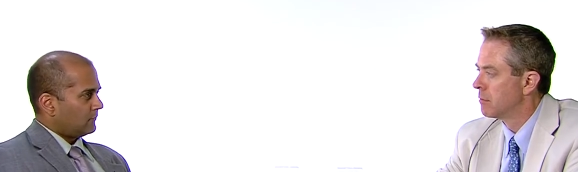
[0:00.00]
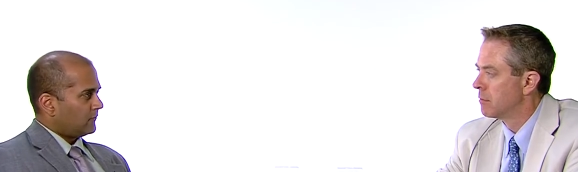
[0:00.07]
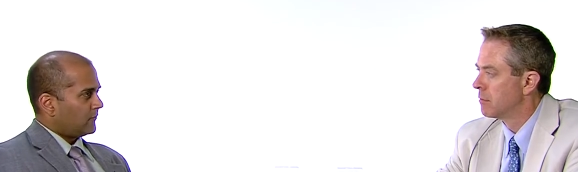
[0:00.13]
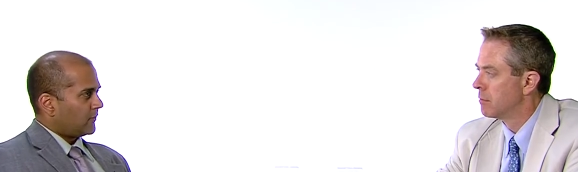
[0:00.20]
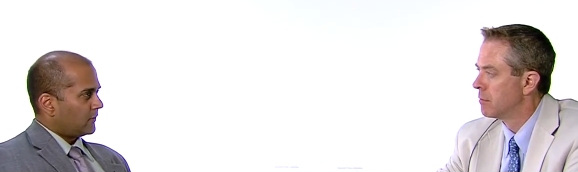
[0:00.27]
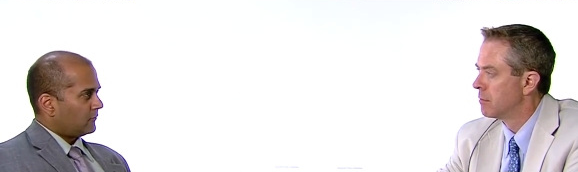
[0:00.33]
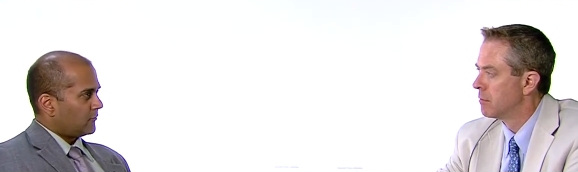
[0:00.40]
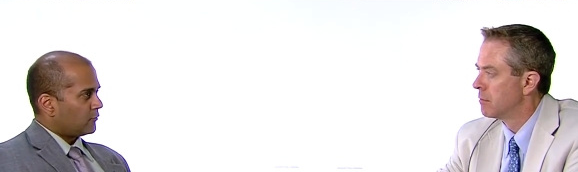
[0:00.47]

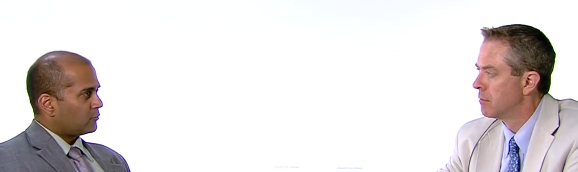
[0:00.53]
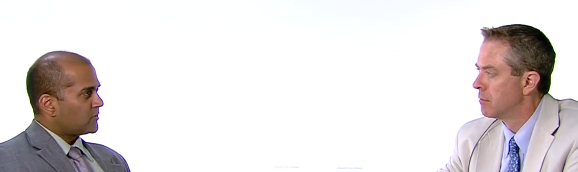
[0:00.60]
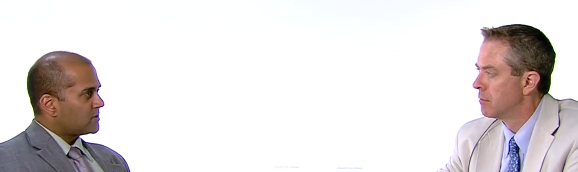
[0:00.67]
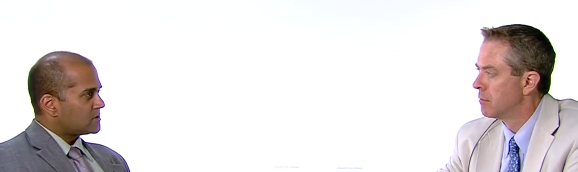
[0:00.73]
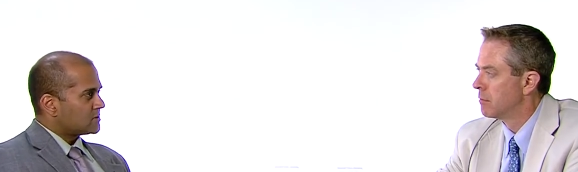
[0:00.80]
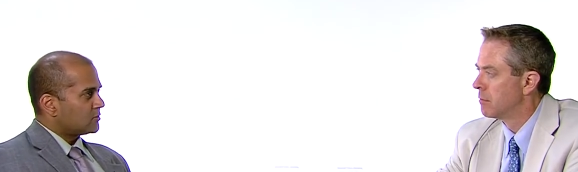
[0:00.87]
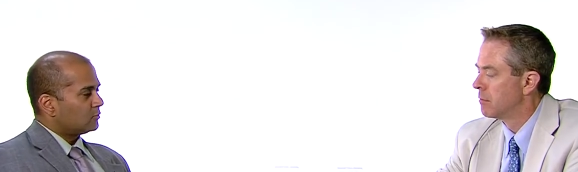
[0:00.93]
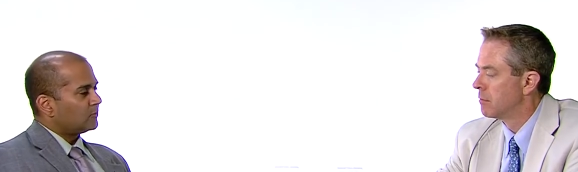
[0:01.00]
Speaker 1: the, the
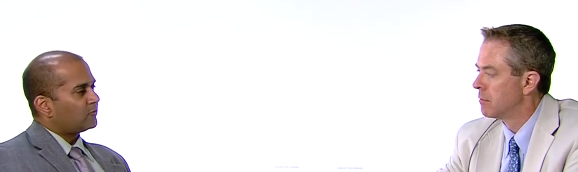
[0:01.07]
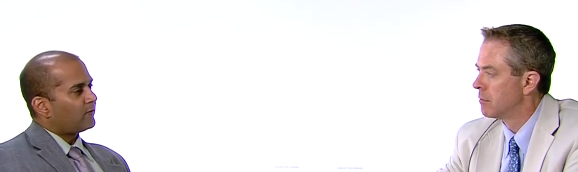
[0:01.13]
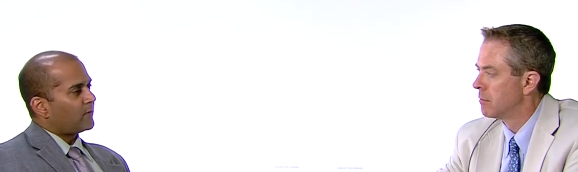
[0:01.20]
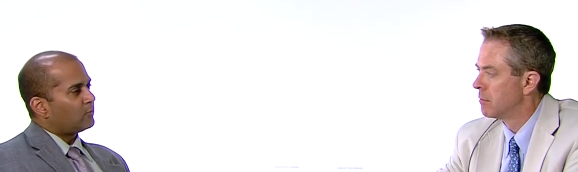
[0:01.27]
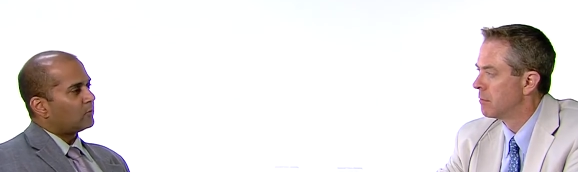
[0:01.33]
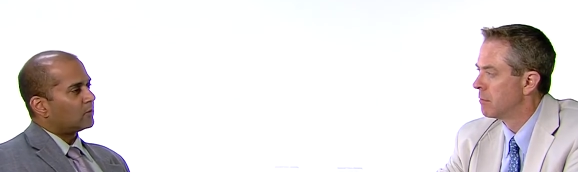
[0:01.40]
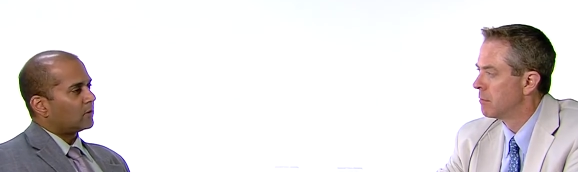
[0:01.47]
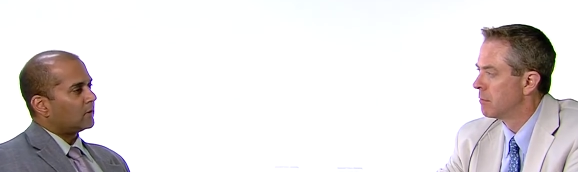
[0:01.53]
region in which they
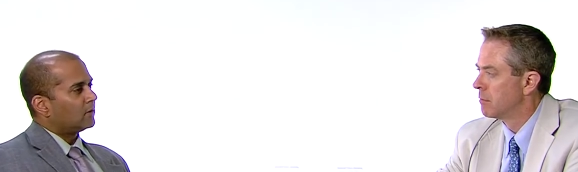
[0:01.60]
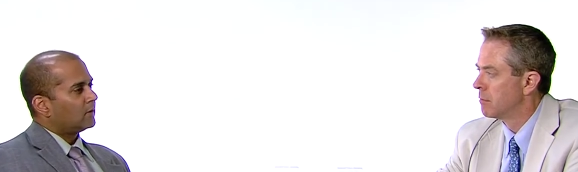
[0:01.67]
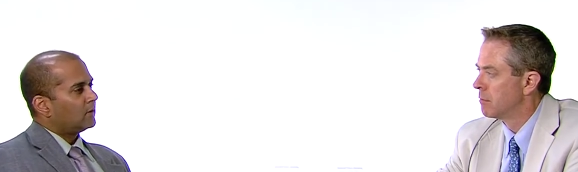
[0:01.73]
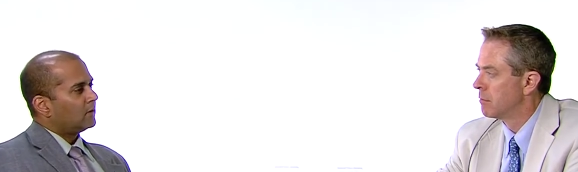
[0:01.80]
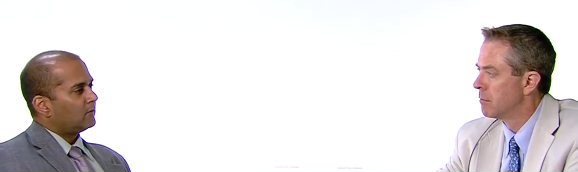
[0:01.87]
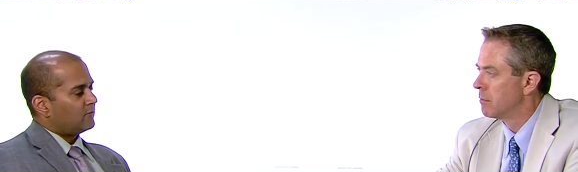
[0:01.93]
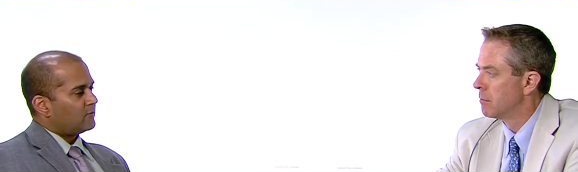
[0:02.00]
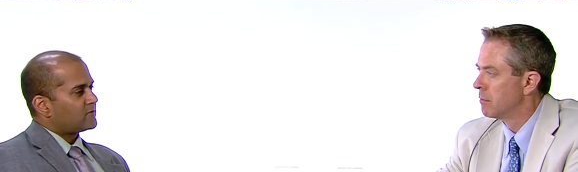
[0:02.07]
were
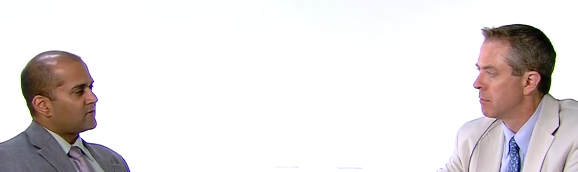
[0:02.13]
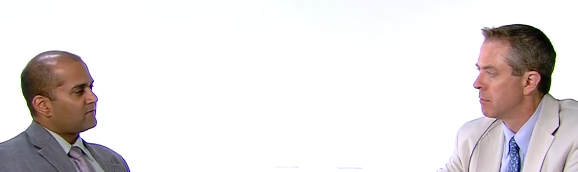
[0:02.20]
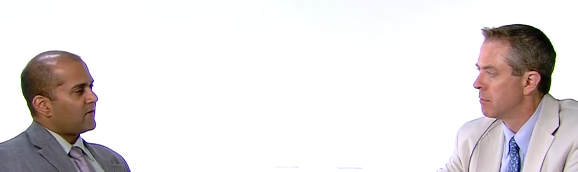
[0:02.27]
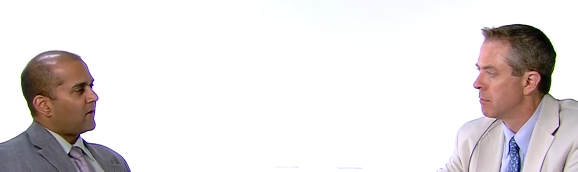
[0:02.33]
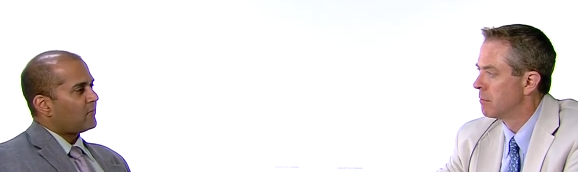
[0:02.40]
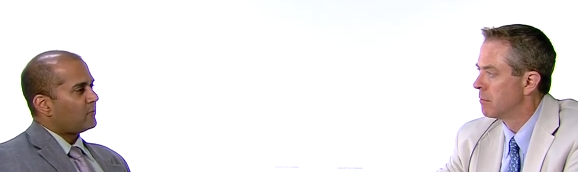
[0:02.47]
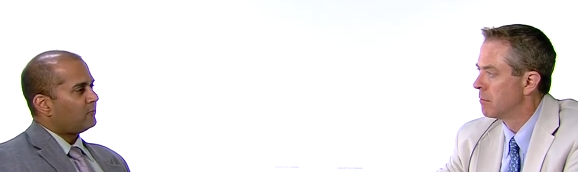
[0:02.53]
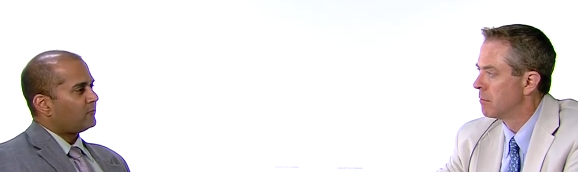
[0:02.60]
in which they
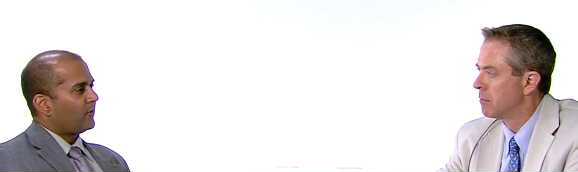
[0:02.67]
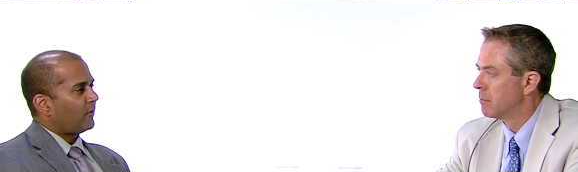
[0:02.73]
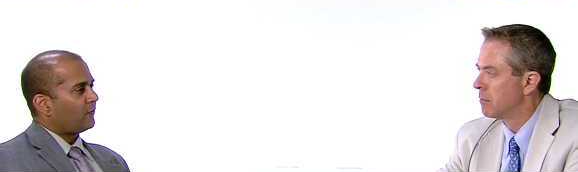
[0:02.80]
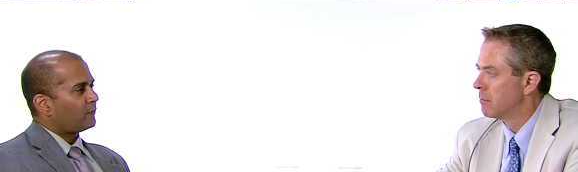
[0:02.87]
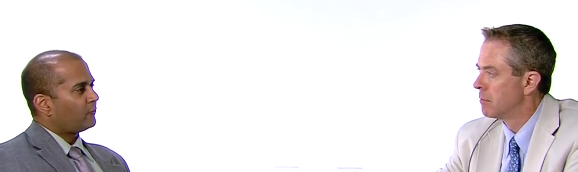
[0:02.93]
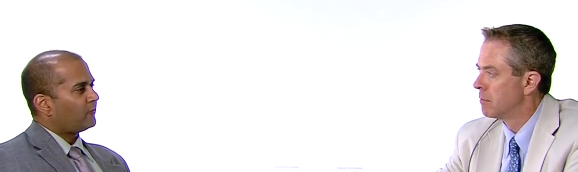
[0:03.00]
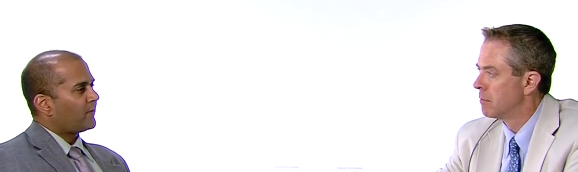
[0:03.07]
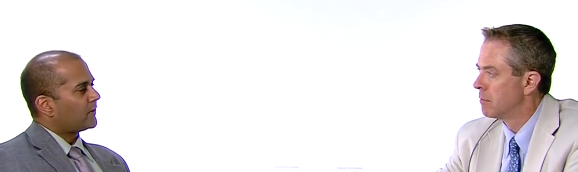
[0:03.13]
found
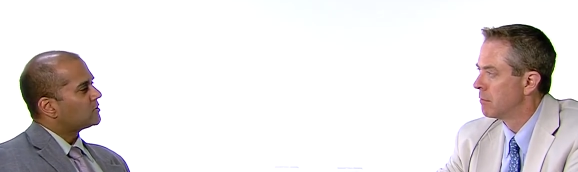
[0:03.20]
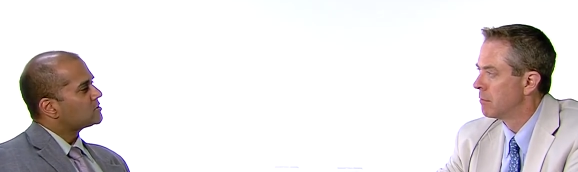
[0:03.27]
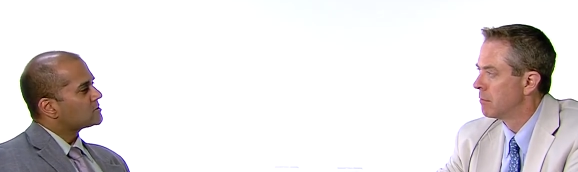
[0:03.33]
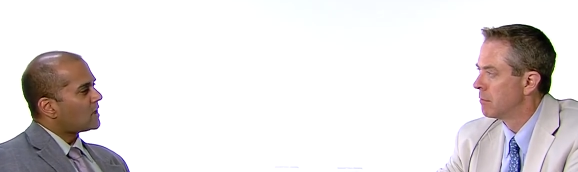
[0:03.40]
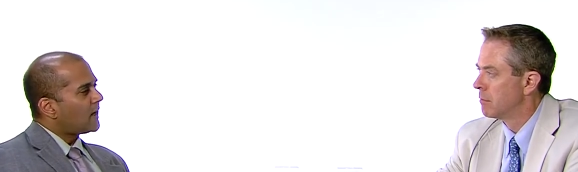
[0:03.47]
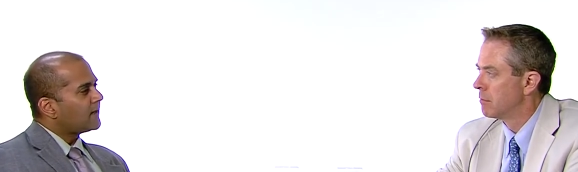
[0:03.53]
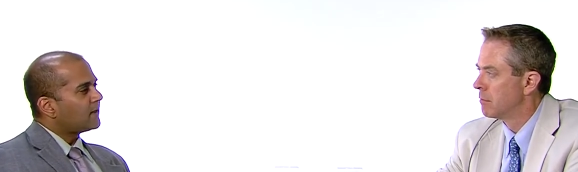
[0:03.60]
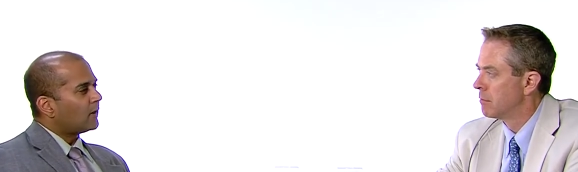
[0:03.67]
themselves was that
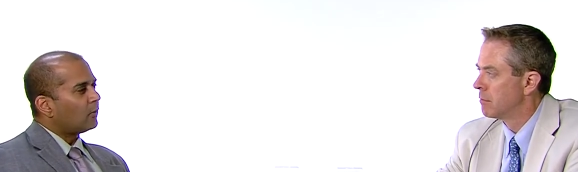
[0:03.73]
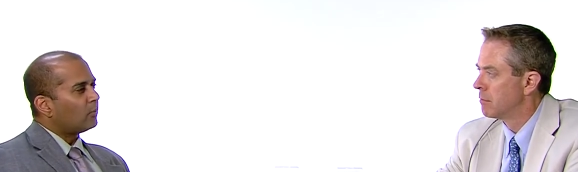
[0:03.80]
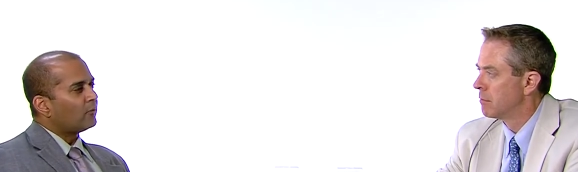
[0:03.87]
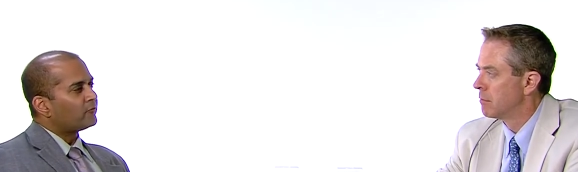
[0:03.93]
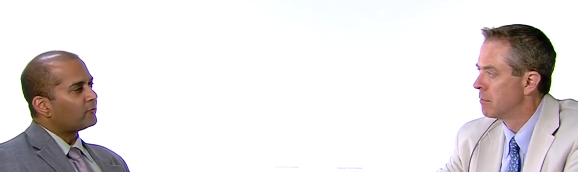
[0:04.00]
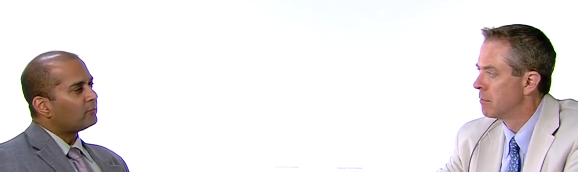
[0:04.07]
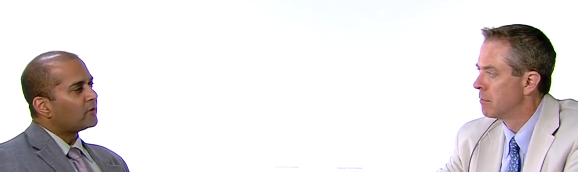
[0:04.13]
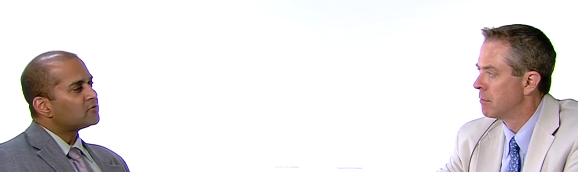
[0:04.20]
China
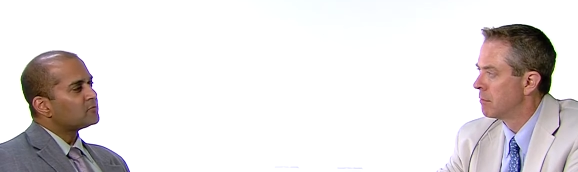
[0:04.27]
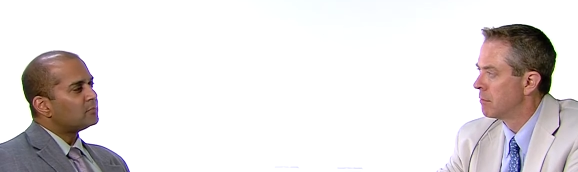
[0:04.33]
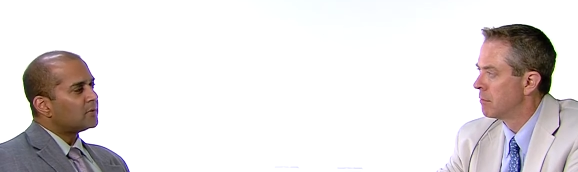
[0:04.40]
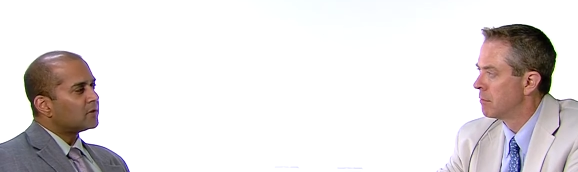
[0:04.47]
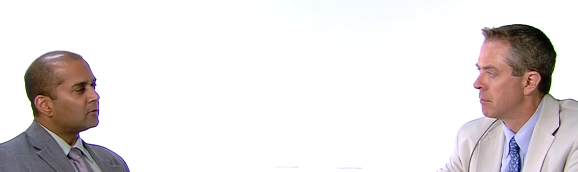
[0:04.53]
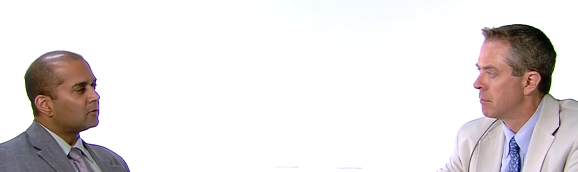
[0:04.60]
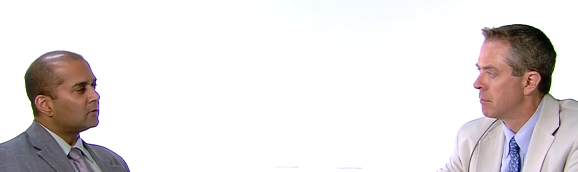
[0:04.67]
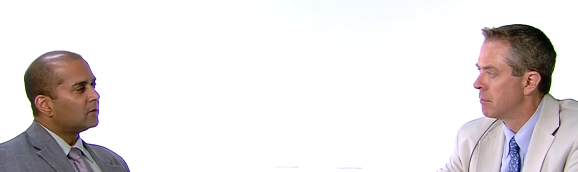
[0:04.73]
was a much
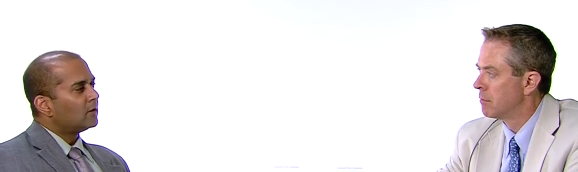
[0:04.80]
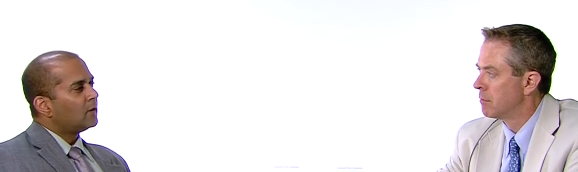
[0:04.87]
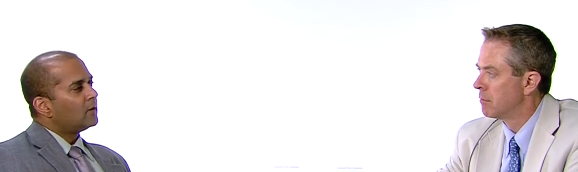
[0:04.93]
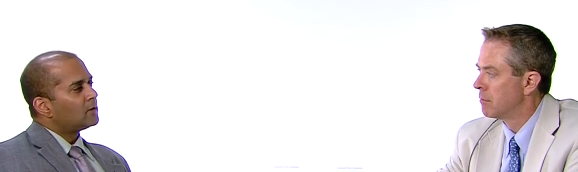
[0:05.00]
bigger